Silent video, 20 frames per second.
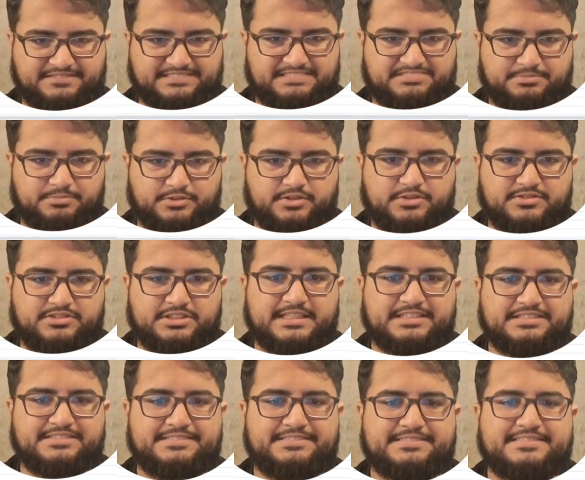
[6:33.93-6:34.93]
This
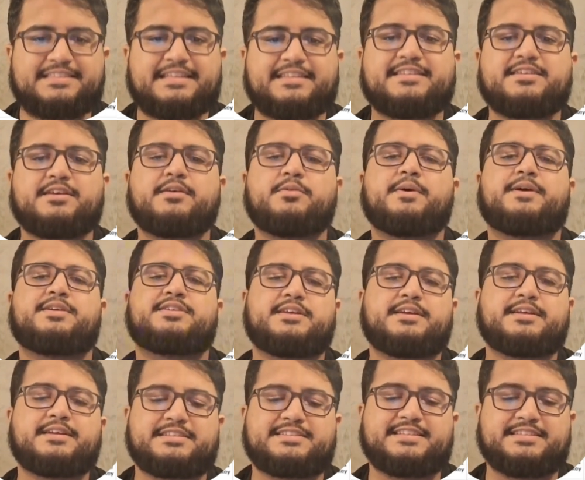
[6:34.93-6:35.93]
process, since the
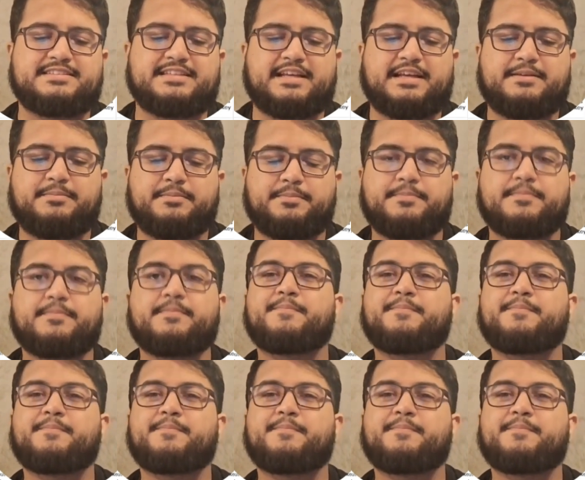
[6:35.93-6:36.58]
question is the same,